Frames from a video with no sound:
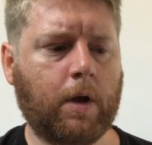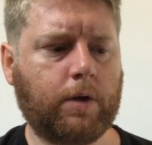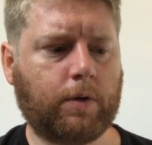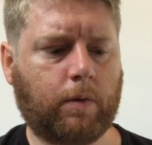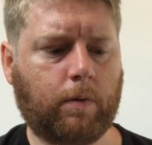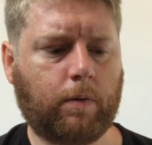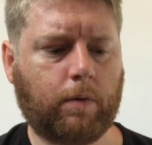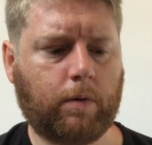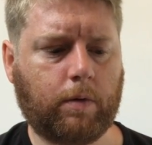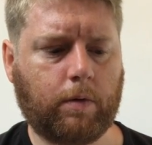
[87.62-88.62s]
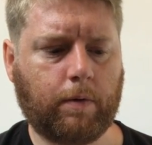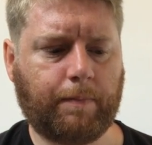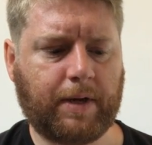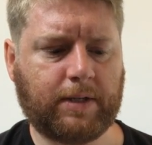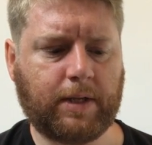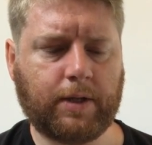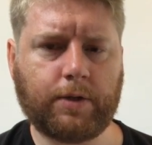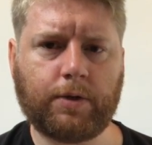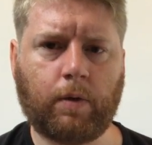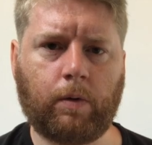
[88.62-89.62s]
So basically, the
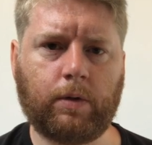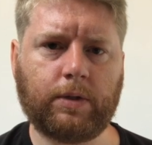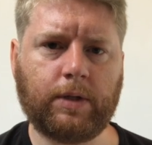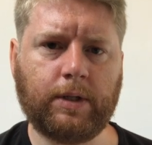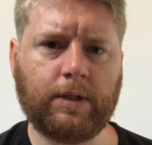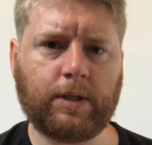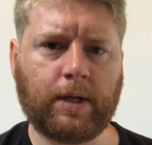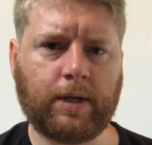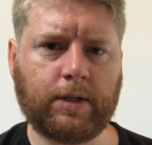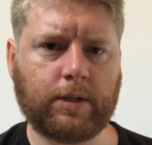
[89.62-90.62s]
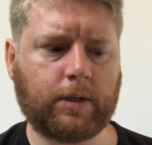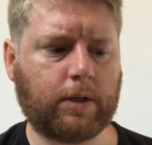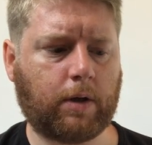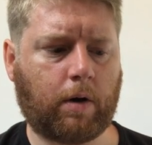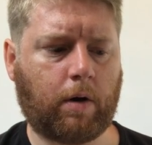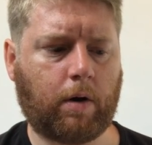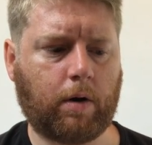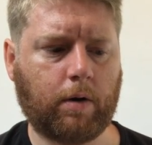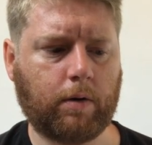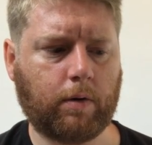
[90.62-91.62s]
soles in these things
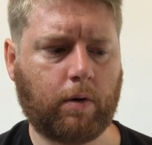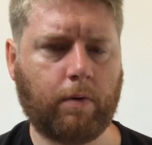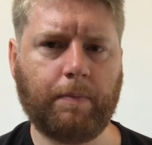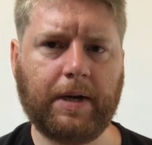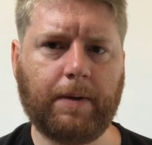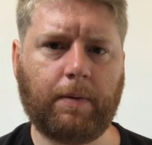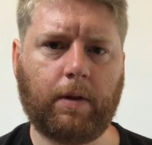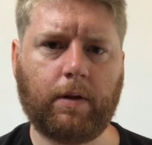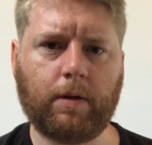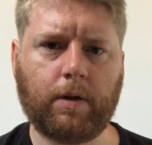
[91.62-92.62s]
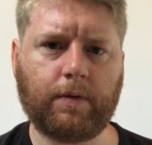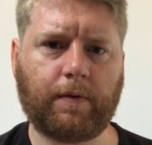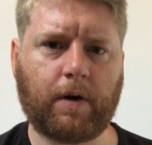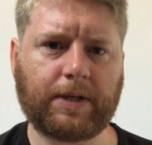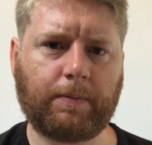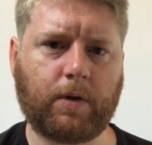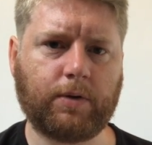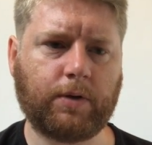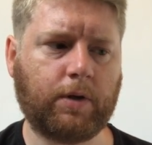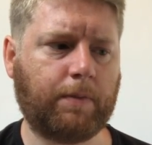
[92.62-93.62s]
are unbeatable as far as I'm
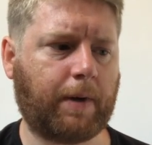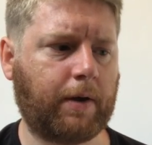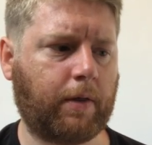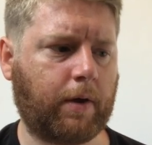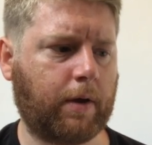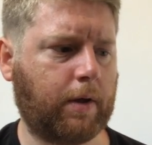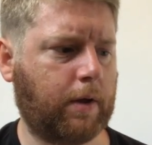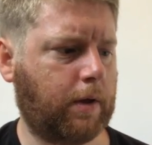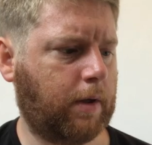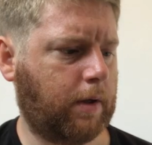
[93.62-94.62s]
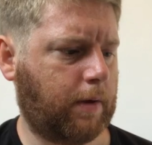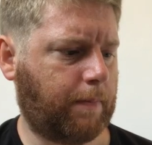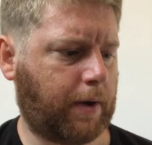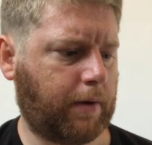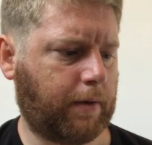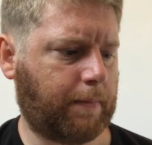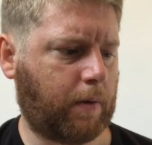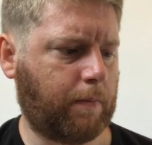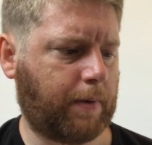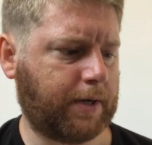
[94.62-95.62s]
concerned by other
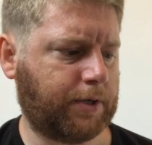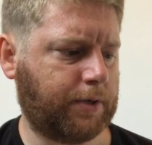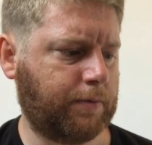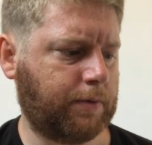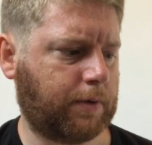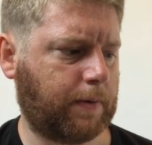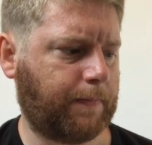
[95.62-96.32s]
mountain bike shoes.